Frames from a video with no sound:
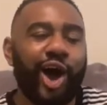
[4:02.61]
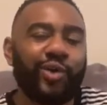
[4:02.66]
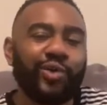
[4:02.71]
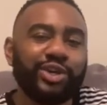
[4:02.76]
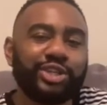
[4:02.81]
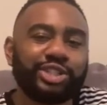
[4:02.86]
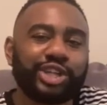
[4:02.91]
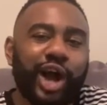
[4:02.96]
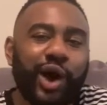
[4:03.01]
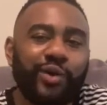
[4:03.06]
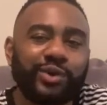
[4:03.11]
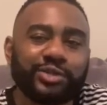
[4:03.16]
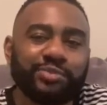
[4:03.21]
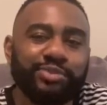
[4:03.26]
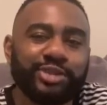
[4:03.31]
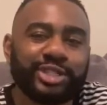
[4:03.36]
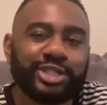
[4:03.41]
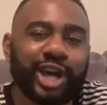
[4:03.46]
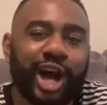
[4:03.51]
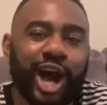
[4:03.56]
wish I was
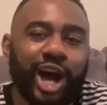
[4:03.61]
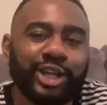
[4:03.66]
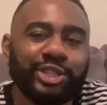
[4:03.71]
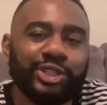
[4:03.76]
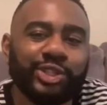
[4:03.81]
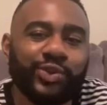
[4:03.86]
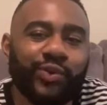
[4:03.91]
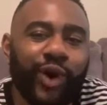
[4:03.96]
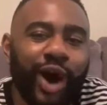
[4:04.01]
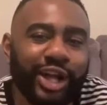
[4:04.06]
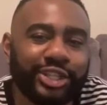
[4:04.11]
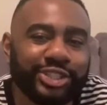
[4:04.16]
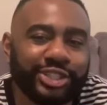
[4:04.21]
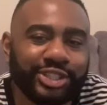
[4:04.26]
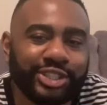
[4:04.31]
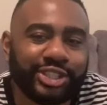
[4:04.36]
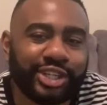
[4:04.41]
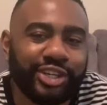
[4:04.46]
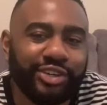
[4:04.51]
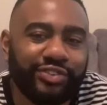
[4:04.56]
beside you watching
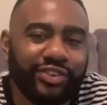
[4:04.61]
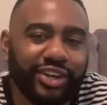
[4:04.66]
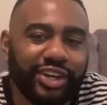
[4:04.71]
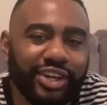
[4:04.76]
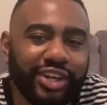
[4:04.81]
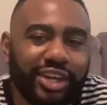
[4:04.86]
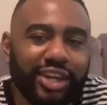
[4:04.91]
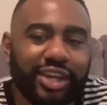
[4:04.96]
TV.